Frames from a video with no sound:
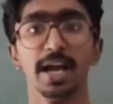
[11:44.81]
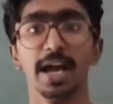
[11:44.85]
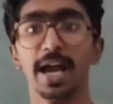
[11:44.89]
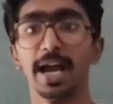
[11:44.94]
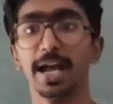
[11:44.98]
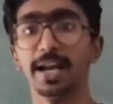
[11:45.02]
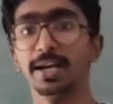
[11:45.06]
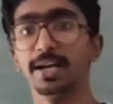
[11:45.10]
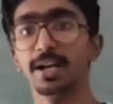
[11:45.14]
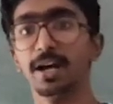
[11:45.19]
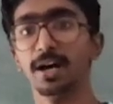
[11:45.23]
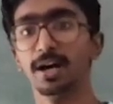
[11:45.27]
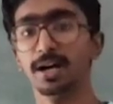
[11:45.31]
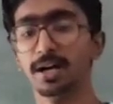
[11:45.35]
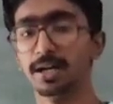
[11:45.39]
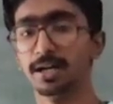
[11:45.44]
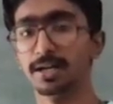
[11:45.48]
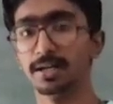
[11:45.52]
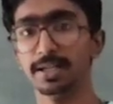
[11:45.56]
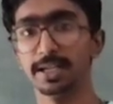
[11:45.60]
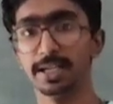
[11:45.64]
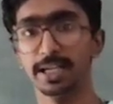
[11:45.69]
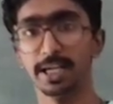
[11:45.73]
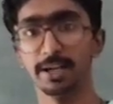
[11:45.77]
and
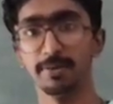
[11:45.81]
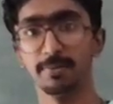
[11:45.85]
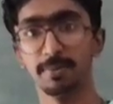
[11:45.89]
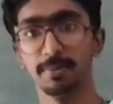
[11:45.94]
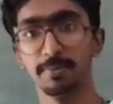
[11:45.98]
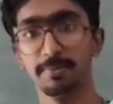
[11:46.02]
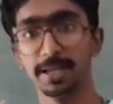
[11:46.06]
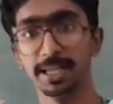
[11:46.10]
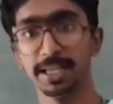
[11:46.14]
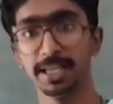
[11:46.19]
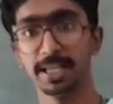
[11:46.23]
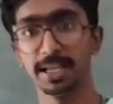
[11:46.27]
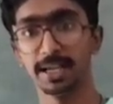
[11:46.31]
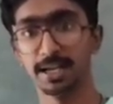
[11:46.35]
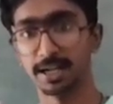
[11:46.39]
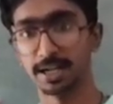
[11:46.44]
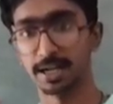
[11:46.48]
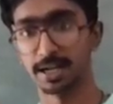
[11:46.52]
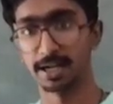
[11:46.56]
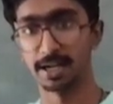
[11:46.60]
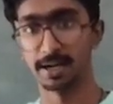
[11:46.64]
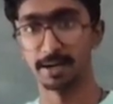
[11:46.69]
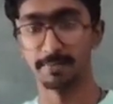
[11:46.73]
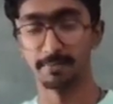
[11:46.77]
it will be
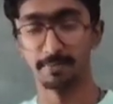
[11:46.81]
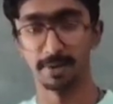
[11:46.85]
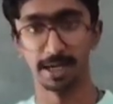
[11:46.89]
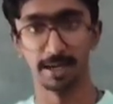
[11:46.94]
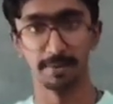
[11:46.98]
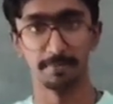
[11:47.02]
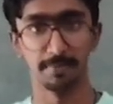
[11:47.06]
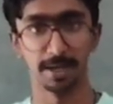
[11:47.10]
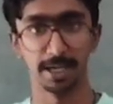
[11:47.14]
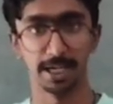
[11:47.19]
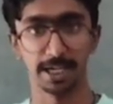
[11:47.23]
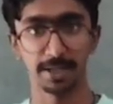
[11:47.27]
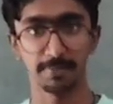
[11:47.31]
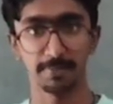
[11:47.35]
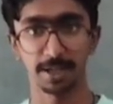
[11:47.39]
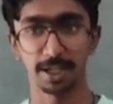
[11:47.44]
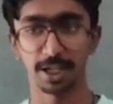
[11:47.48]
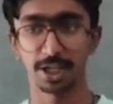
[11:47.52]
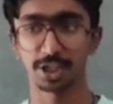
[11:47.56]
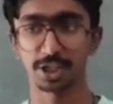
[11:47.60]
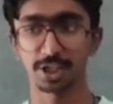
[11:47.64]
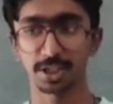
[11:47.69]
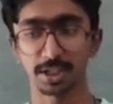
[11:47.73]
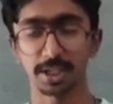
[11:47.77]

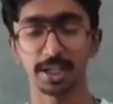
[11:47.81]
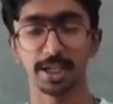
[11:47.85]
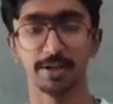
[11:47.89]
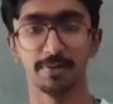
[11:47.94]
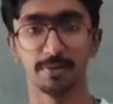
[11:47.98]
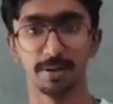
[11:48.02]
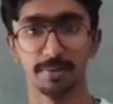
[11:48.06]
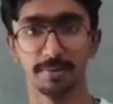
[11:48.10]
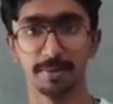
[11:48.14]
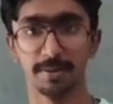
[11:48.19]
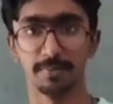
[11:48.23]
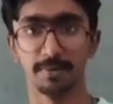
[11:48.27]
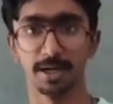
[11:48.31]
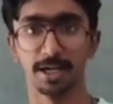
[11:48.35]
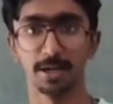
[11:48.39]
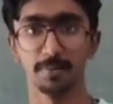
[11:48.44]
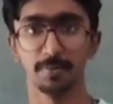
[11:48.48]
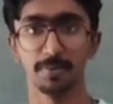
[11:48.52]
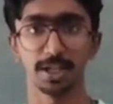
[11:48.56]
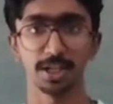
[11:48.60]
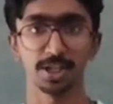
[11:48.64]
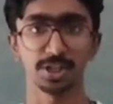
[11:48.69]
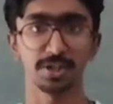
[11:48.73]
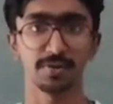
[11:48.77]
multiplication. It will be
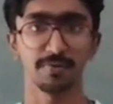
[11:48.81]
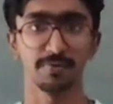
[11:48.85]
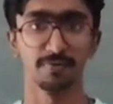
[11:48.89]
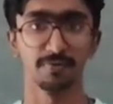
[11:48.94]
multiplication